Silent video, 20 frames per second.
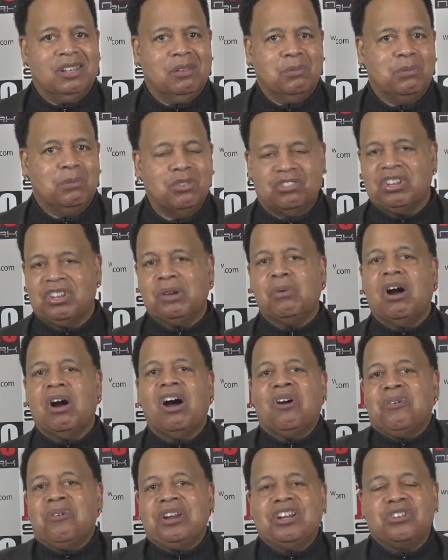which they were
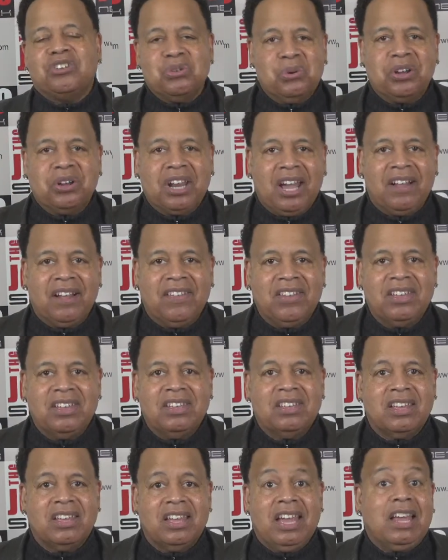already doing that.
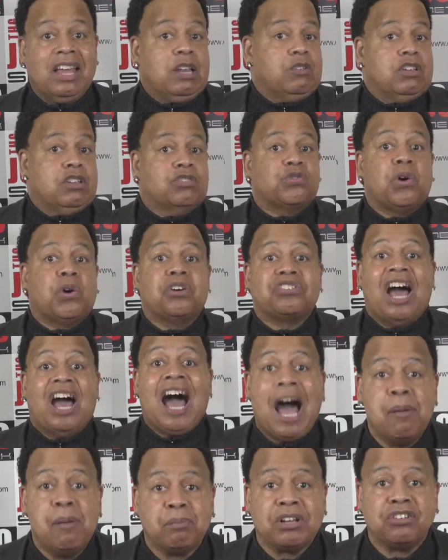And as far as
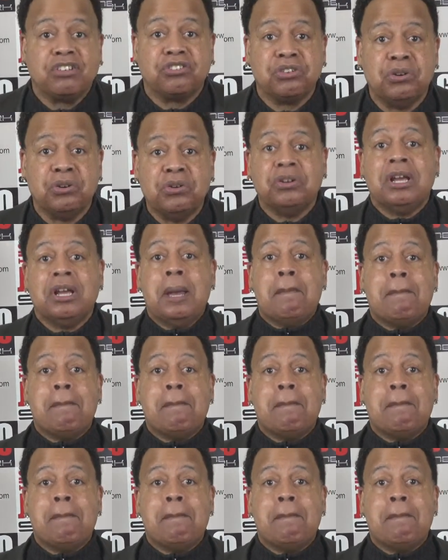I'm concerned,